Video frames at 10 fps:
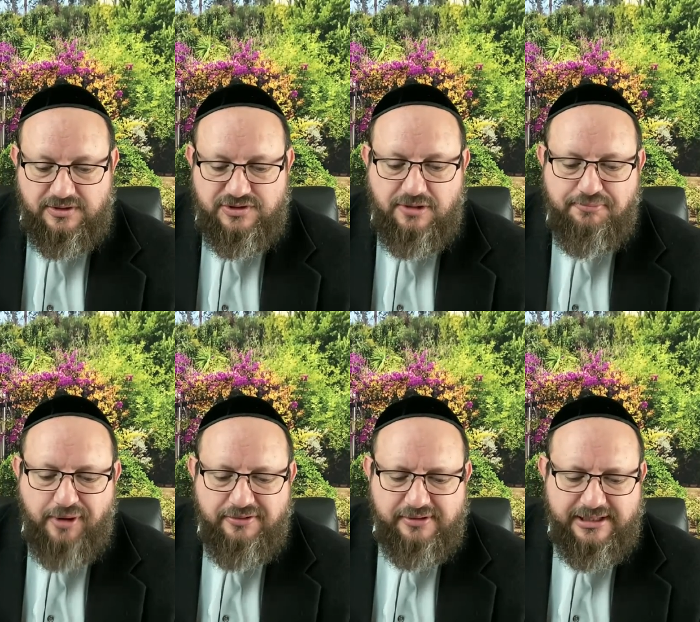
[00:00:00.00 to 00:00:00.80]
So
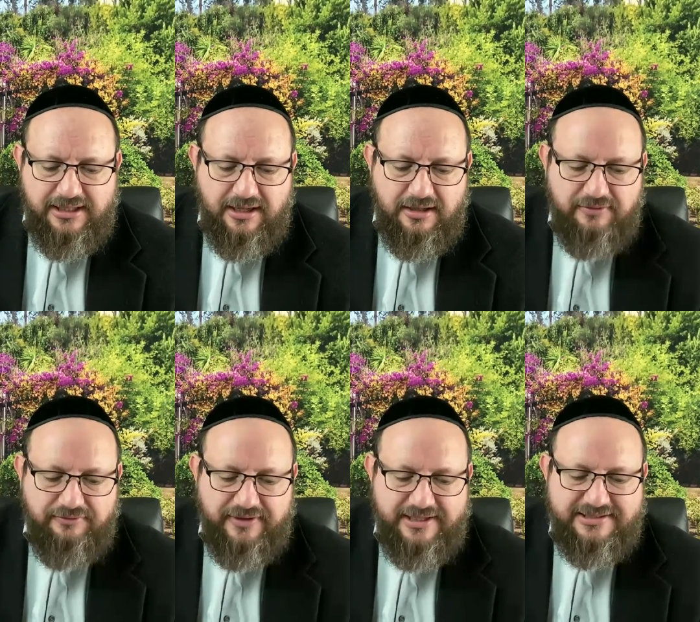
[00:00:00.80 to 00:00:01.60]
brotherly
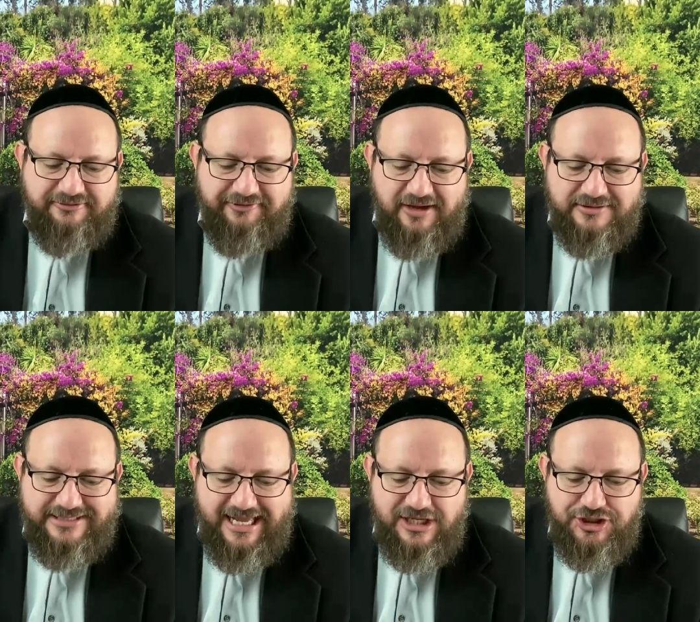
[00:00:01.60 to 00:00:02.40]
love is the
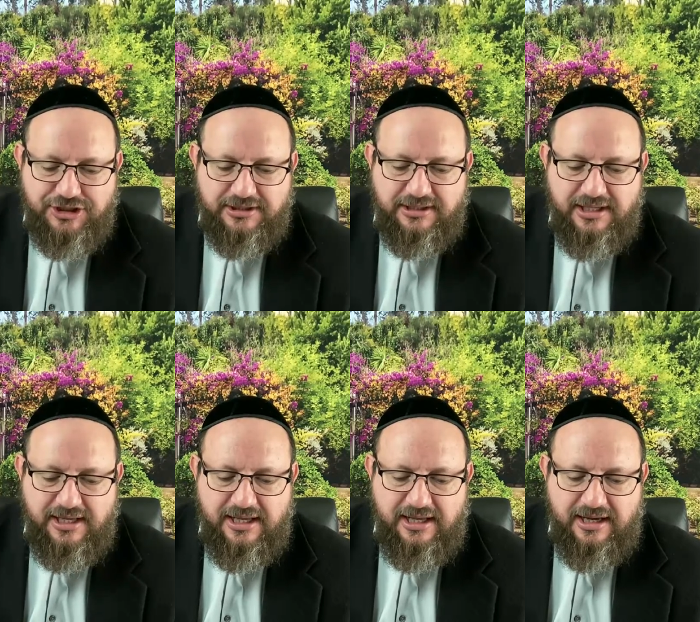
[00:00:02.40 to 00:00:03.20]
foundation
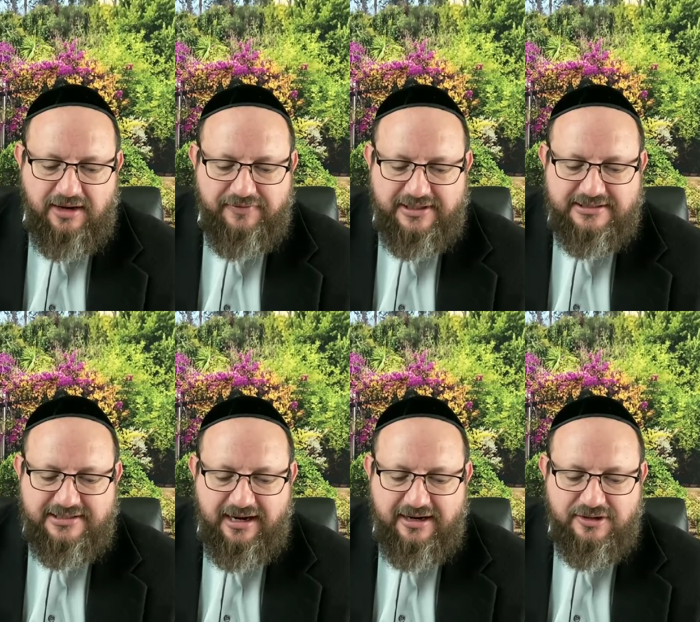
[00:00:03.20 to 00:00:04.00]
of the
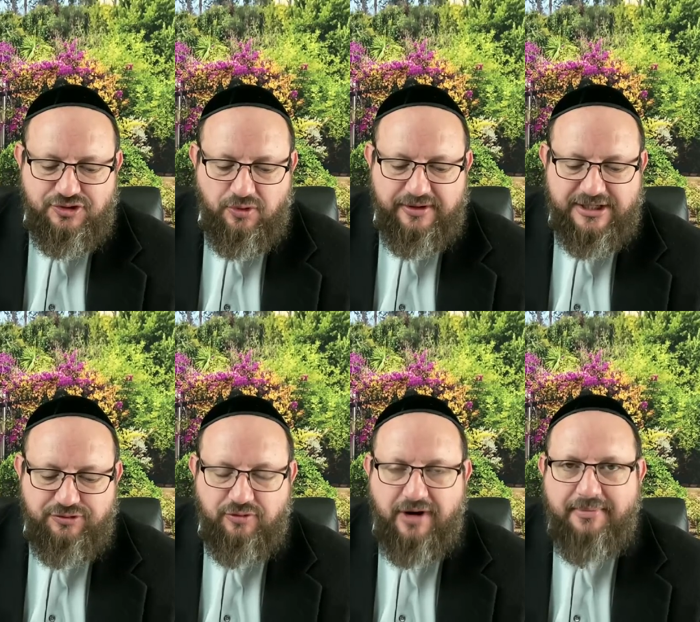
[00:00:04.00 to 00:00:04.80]
entire Torah. That's
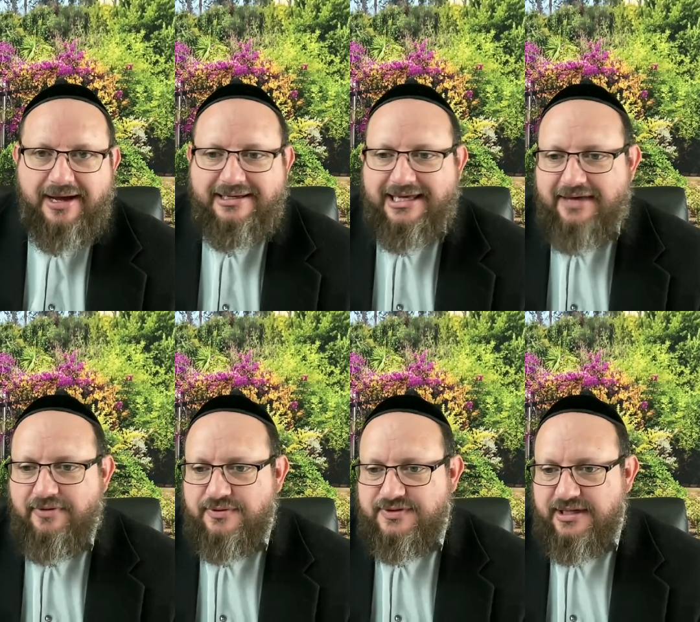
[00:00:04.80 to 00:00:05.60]
what Rabbi
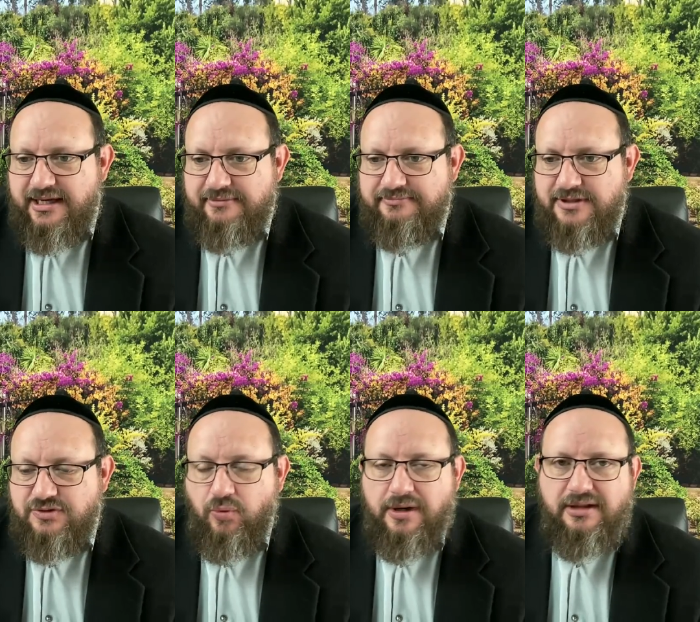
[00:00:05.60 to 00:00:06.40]
Akiva was saying.
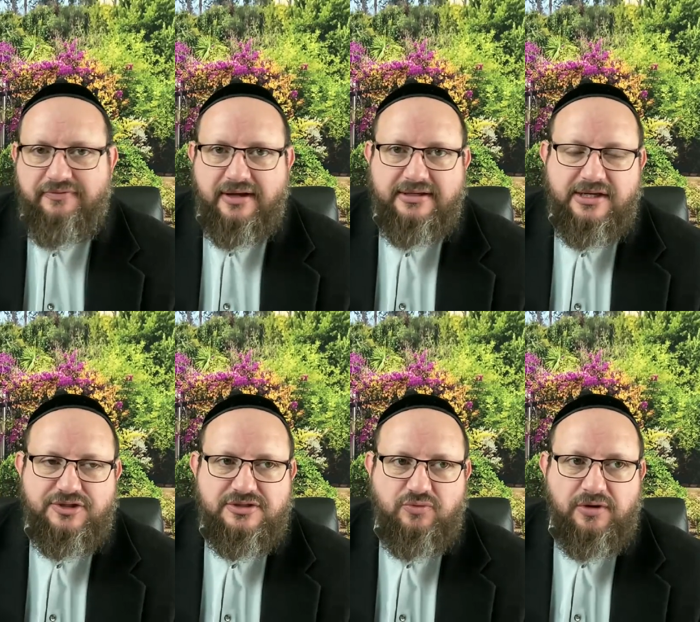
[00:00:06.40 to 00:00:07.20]
It's one of the
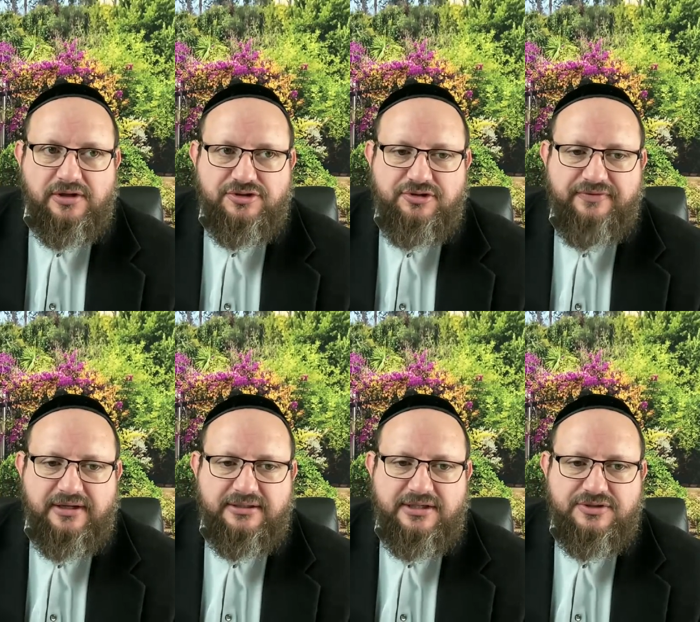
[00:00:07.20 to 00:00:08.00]
foundations, one of the two
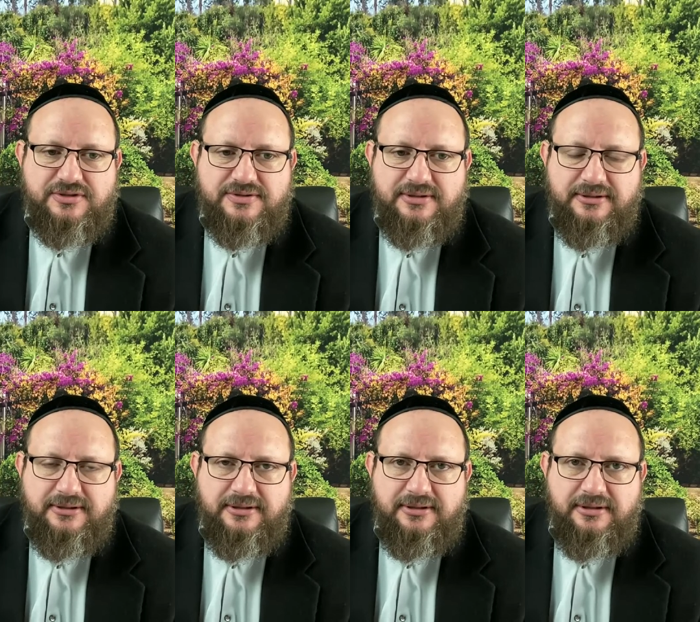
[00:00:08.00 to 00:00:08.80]
foundations.
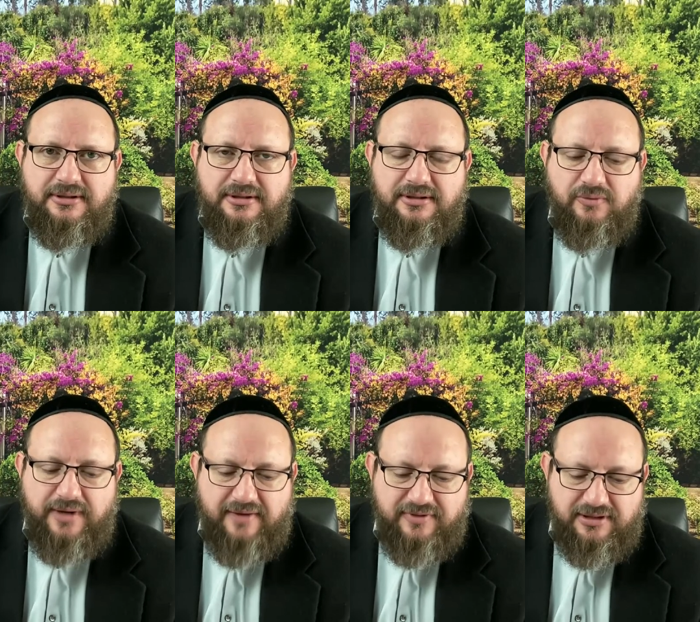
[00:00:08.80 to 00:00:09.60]

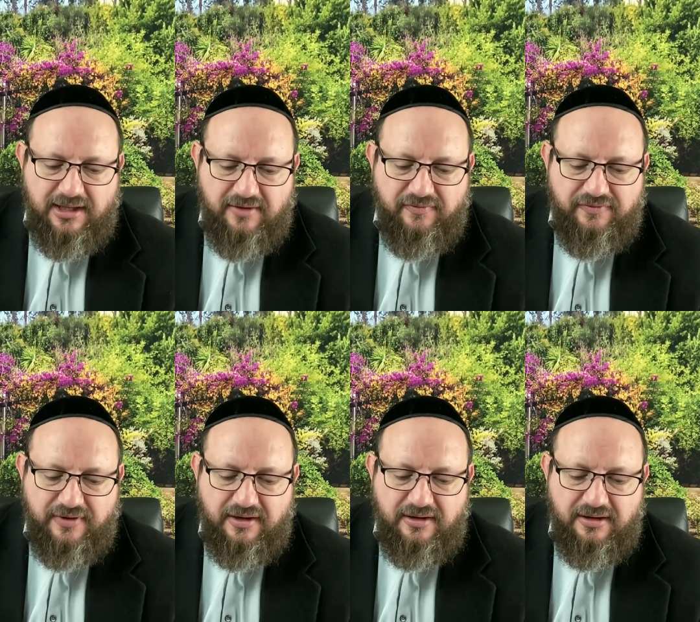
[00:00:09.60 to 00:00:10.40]
We have to love
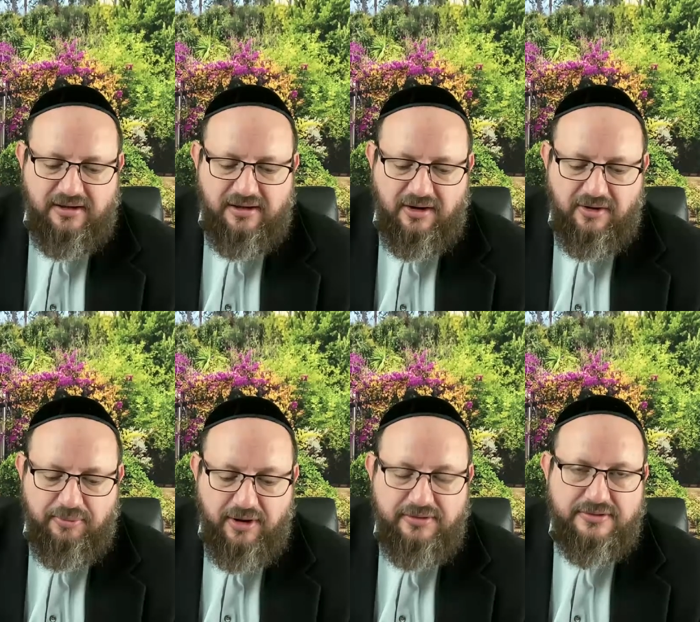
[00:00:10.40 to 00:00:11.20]
our
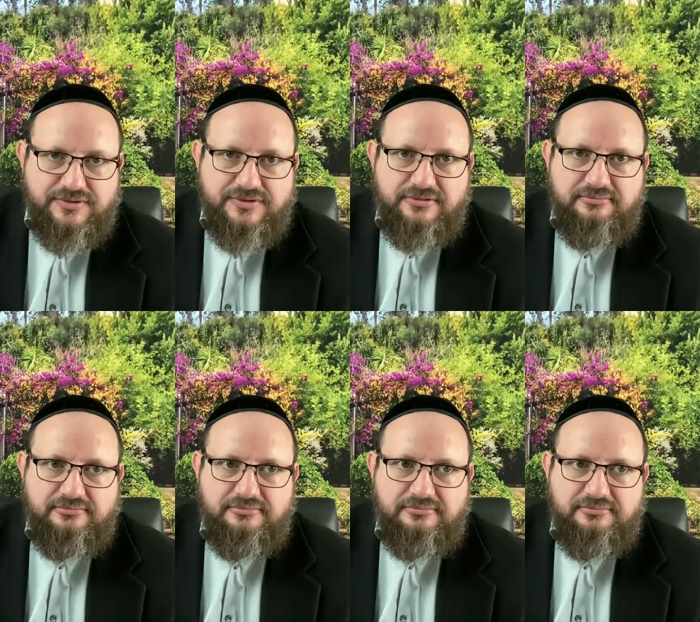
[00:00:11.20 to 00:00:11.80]
brothers.